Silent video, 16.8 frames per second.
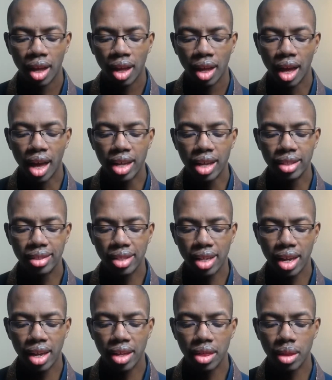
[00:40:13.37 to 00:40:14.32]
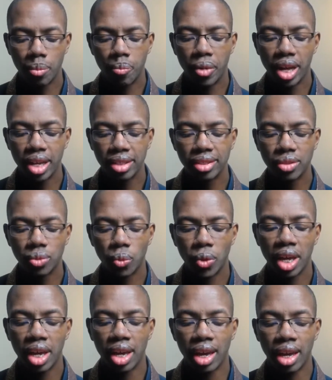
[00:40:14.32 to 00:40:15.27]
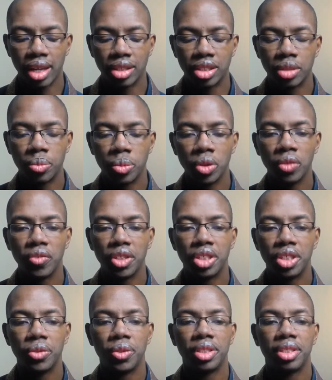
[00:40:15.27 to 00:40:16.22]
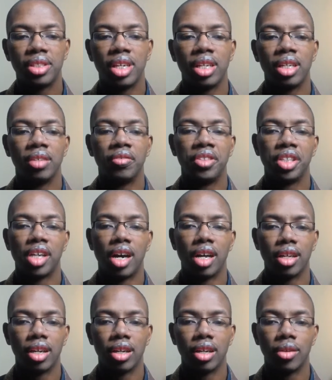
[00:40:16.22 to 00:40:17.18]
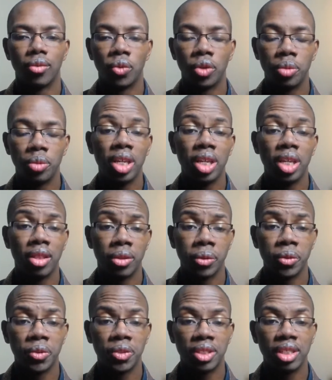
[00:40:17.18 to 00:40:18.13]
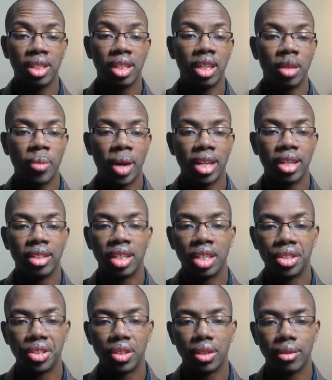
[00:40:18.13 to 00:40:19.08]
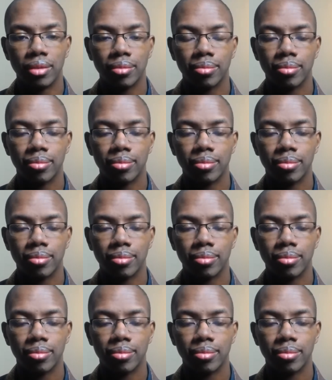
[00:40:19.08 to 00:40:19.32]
I'd say the best way to move into a state of jhana would be through seated meditation.